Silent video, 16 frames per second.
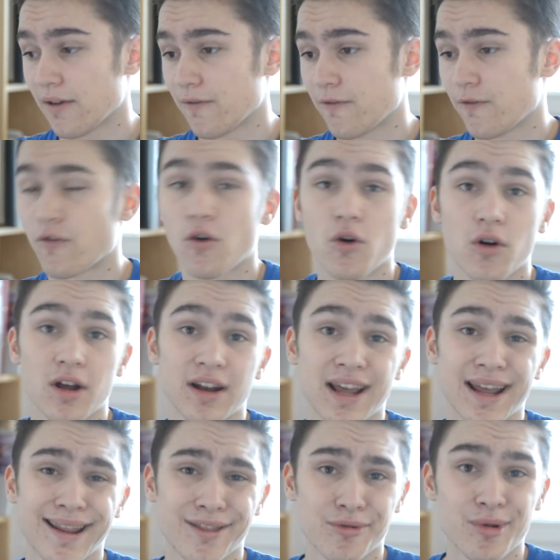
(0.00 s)
For an
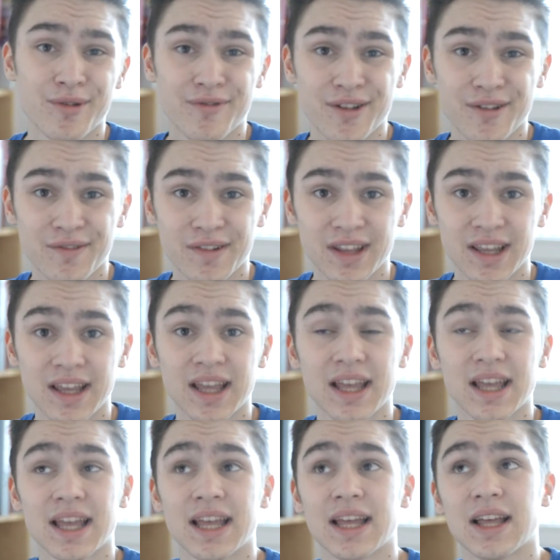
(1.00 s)
8350,
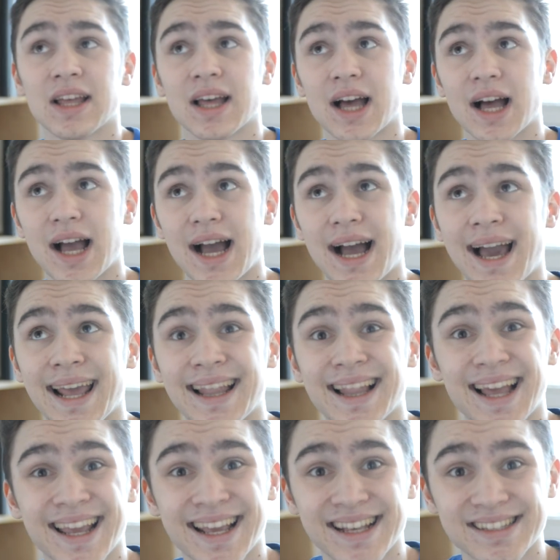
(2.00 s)
I
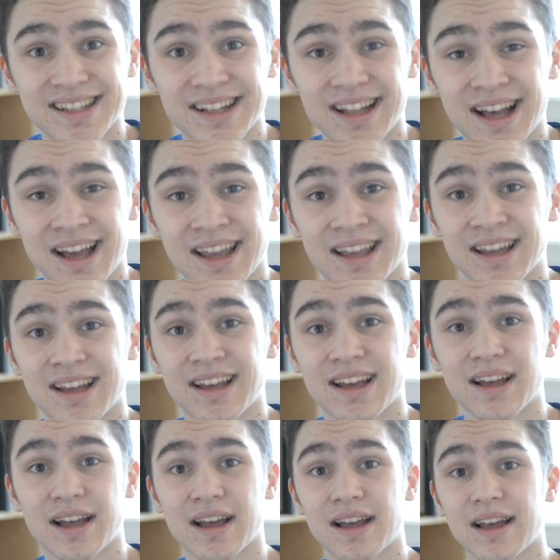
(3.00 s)
like SLI,
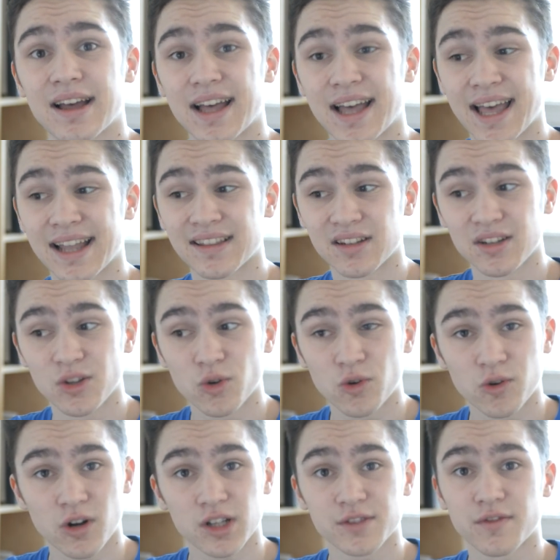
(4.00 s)
and the new
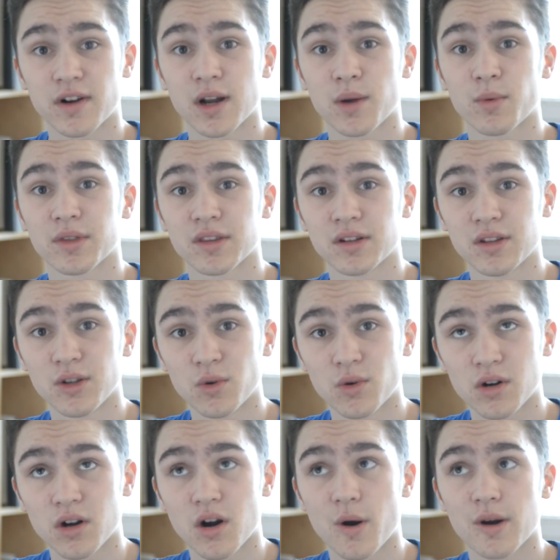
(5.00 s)
Crossfire with the
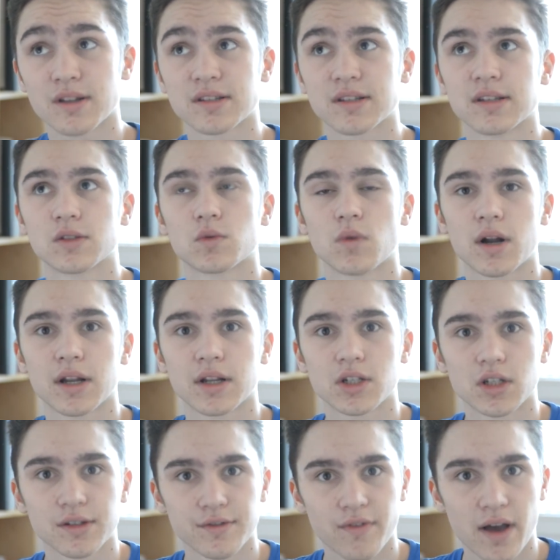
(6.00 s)
newer cards is running
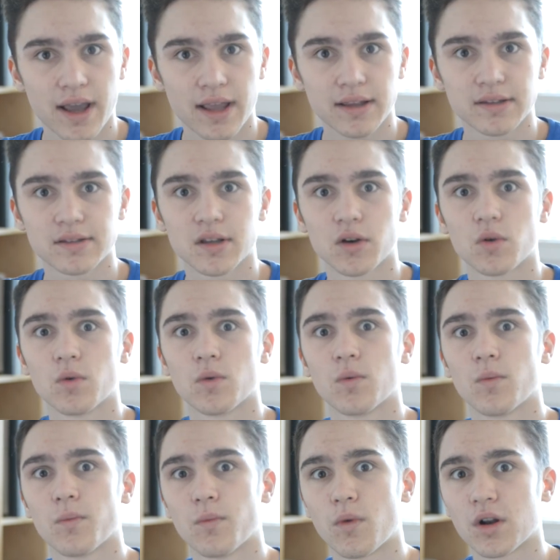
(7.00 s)
just fine, so
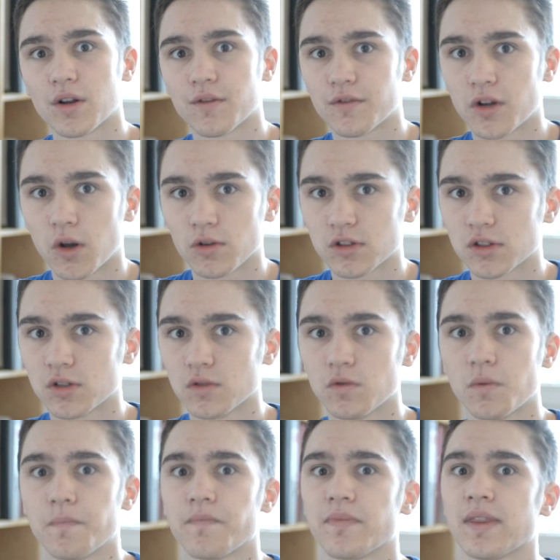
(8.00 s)
one of those
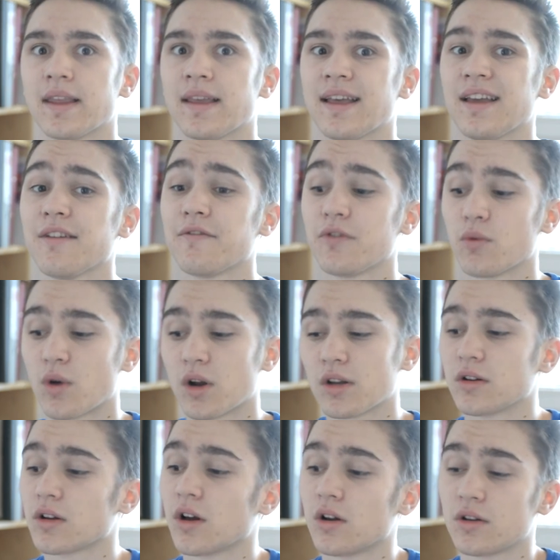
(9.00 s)
two. If you
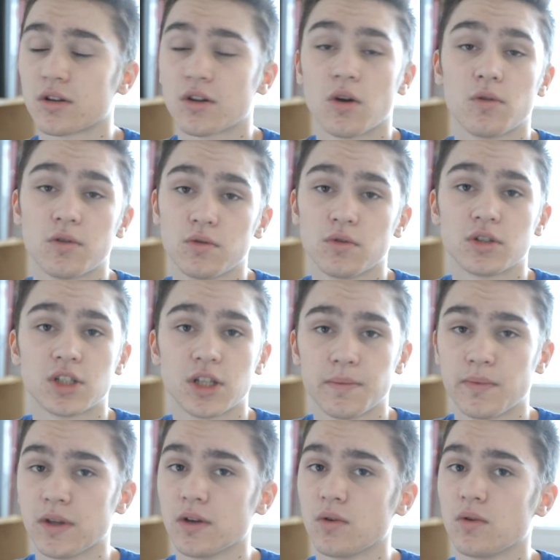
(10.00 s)
want to go dual
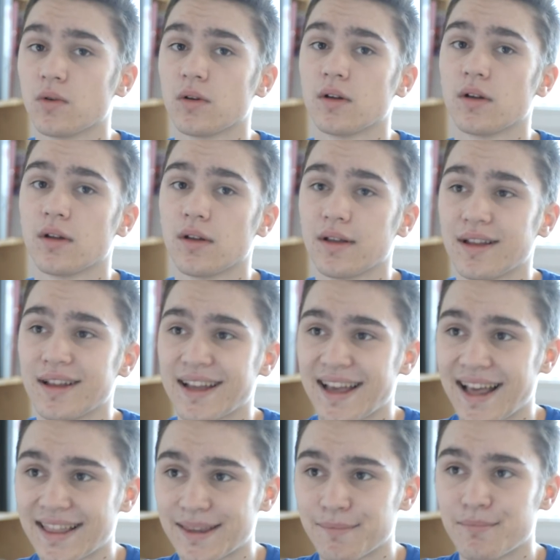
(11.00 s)
GPU,
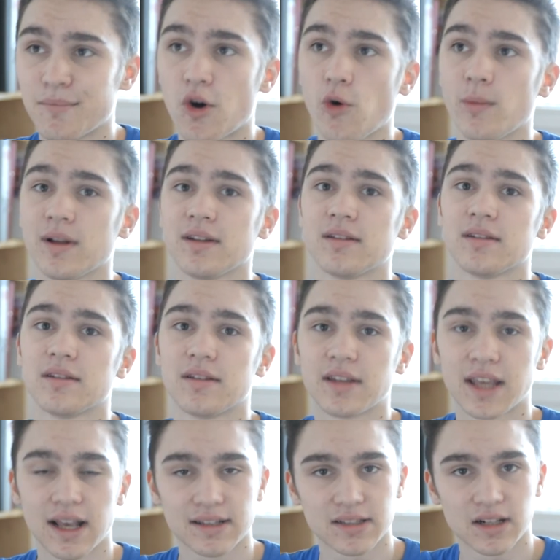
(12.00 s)
at the moment
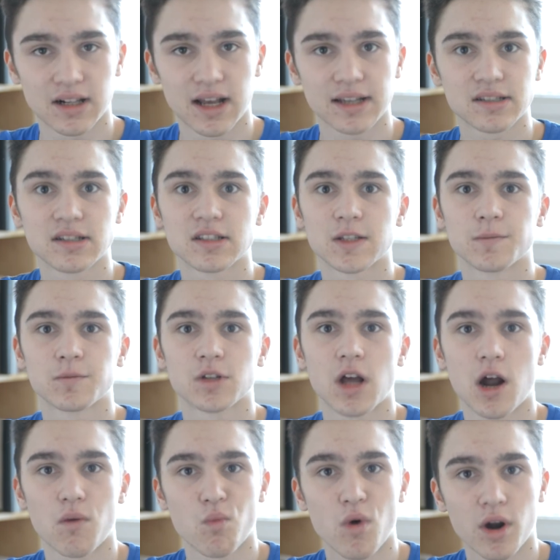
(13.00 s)
the SLI systems
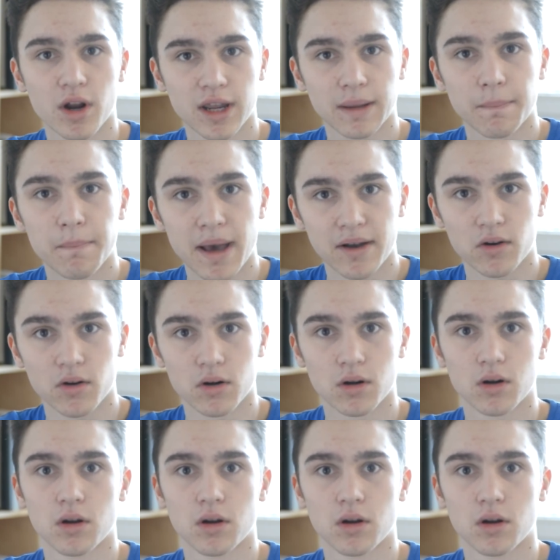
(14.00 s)
are working better.